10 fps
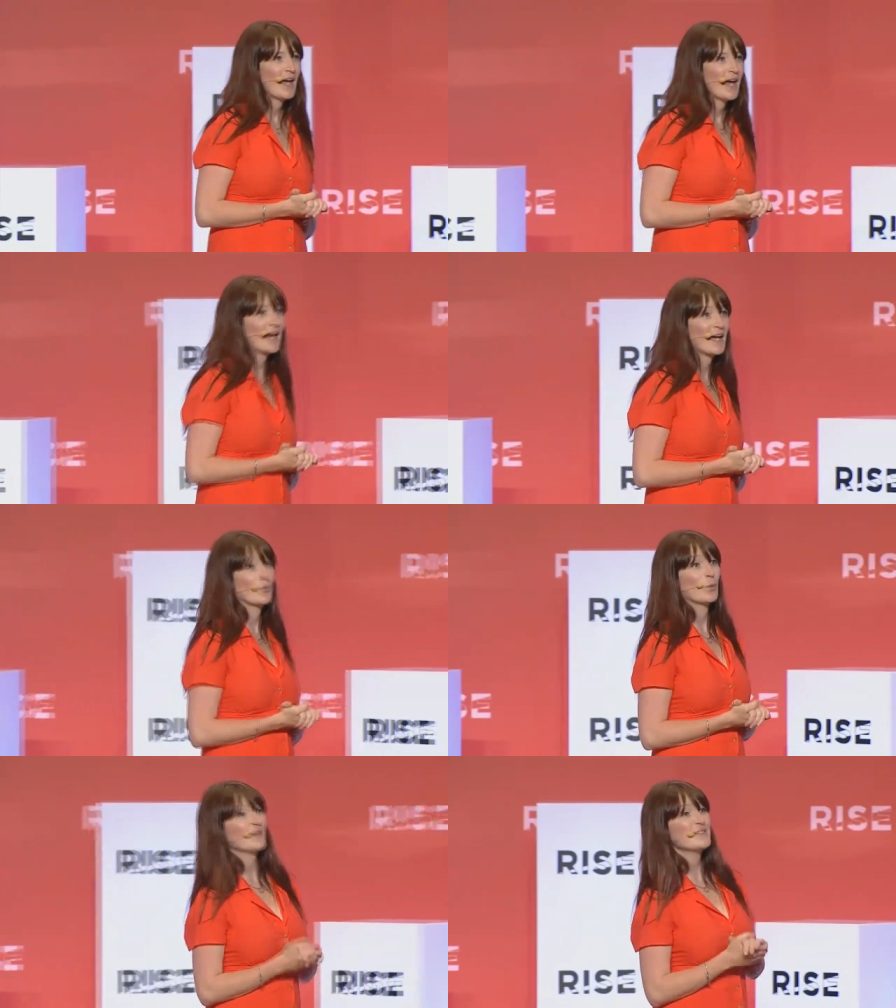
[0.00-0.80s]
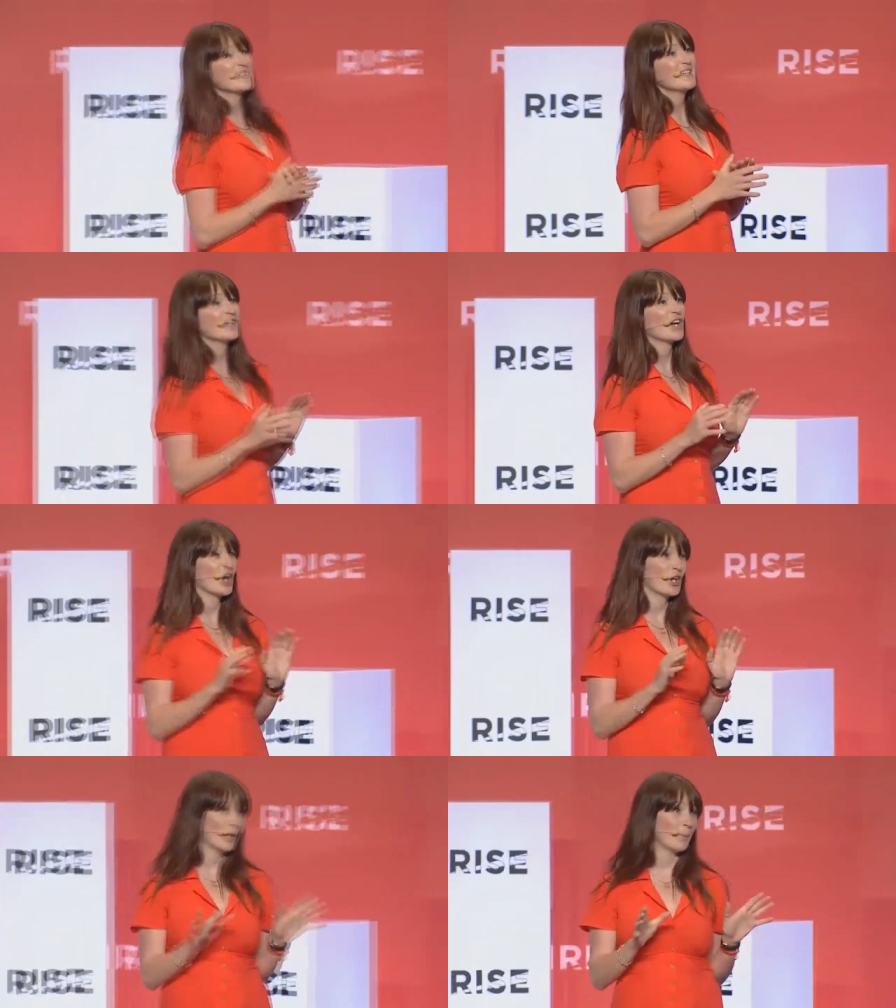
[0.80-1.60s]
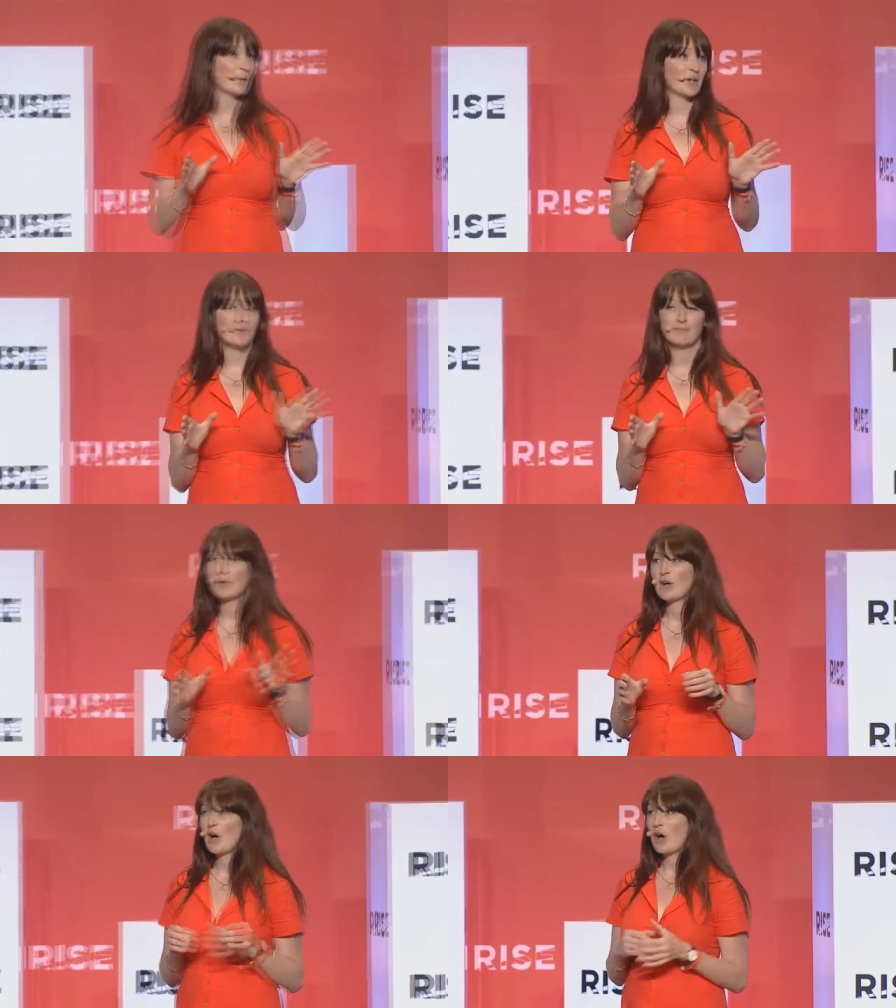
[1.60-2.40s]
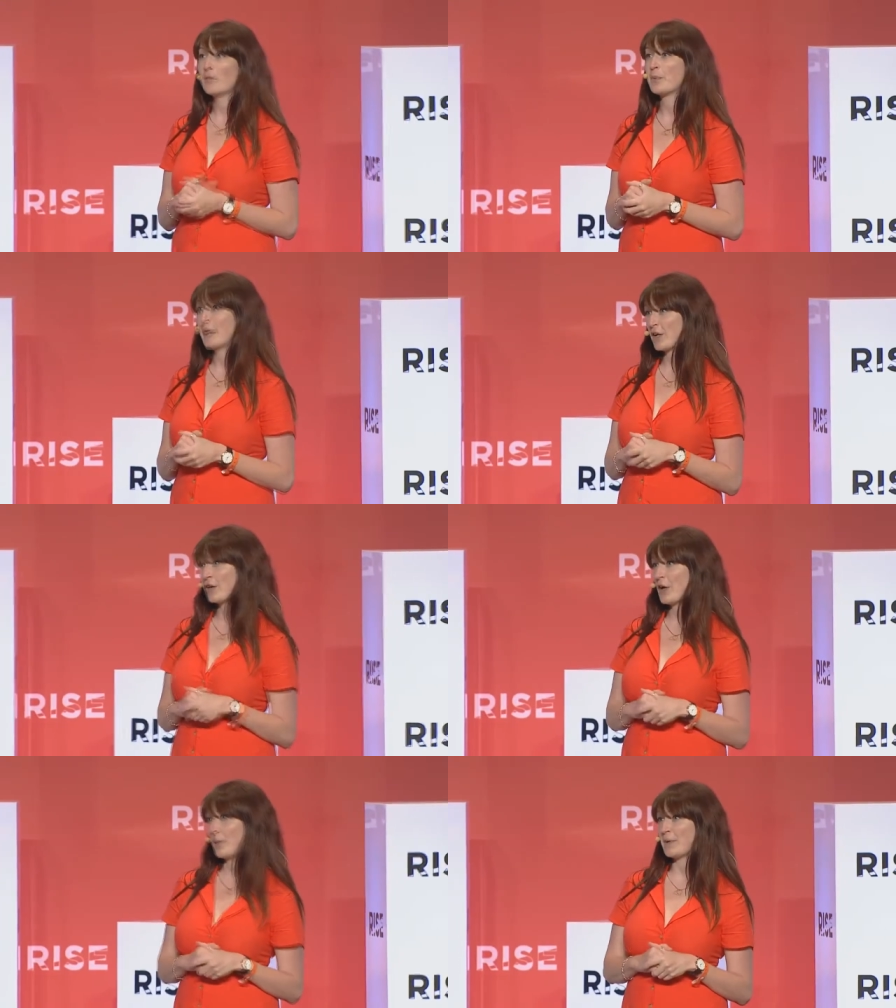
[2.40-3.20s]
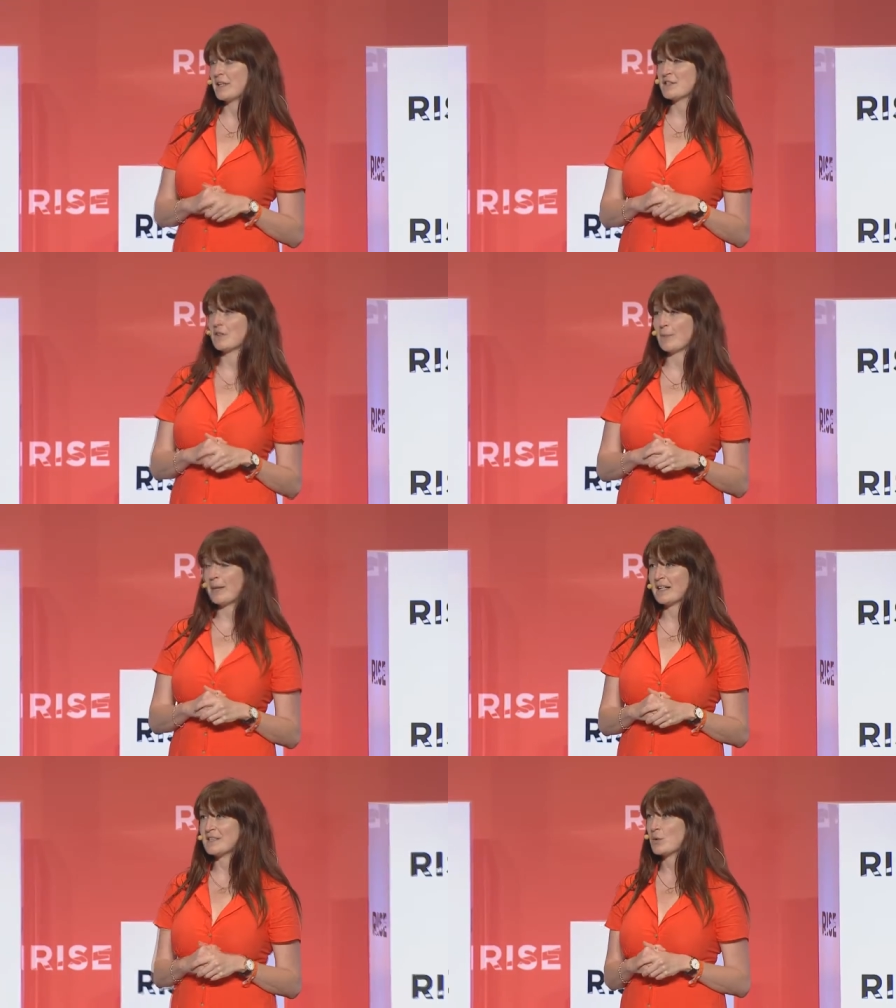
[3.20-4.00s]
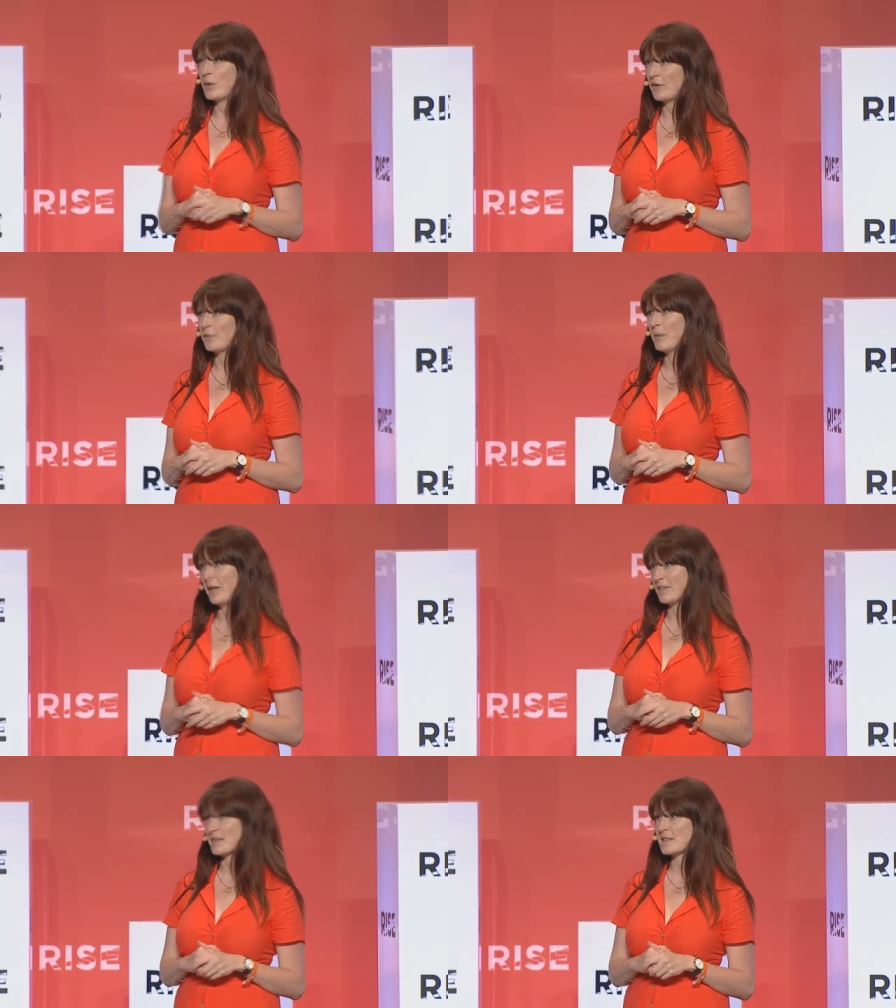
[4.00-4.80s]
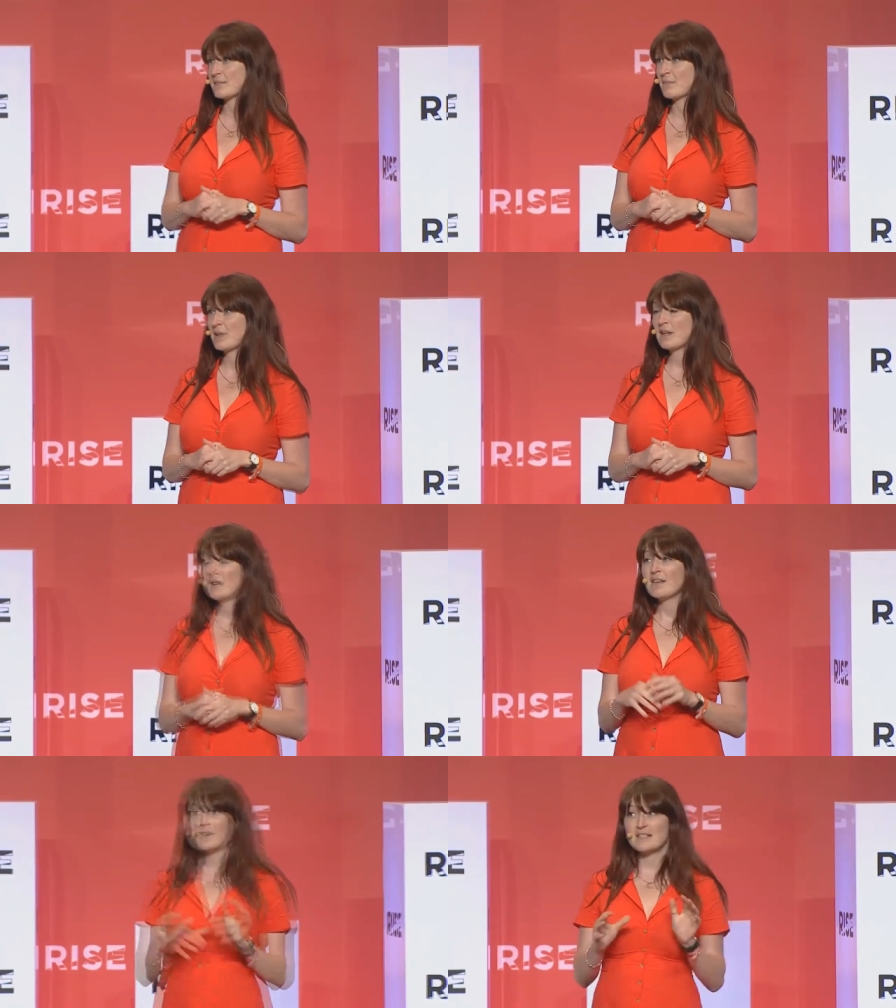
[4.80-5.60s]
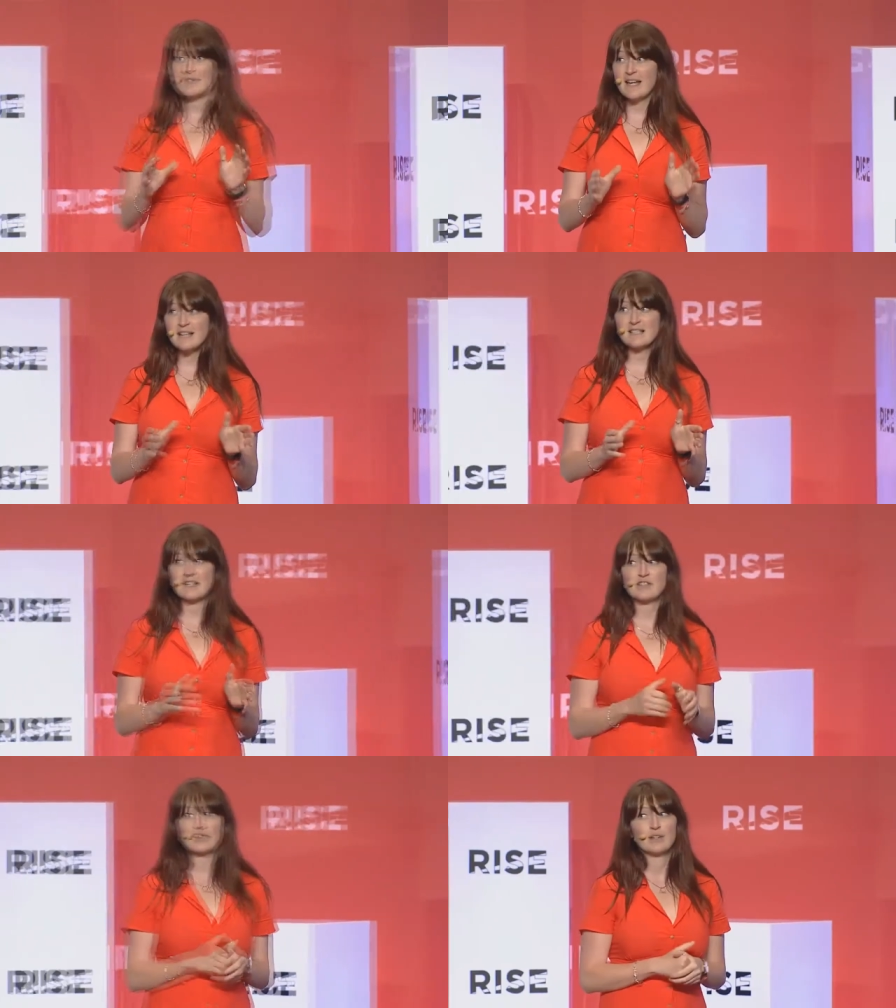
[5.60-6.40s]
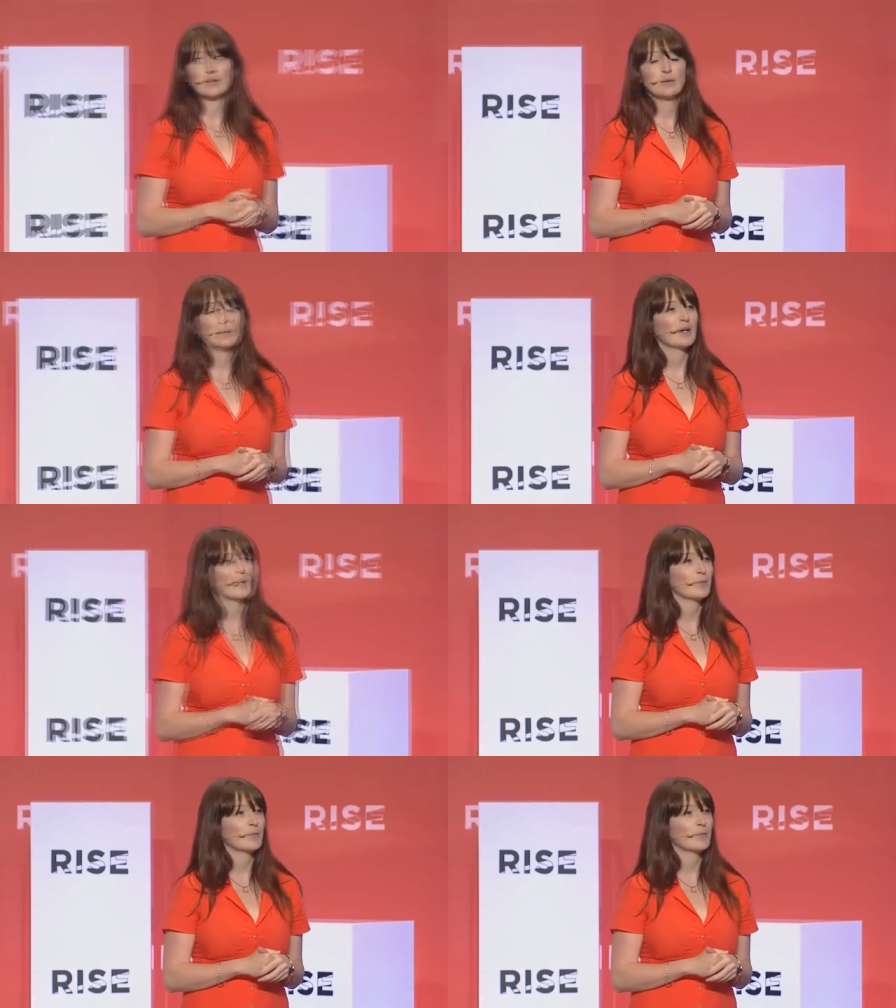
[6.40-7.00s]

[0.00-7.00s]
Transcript: Um, we've seen a number of breakout companies over the past 12 months. This next session, we have a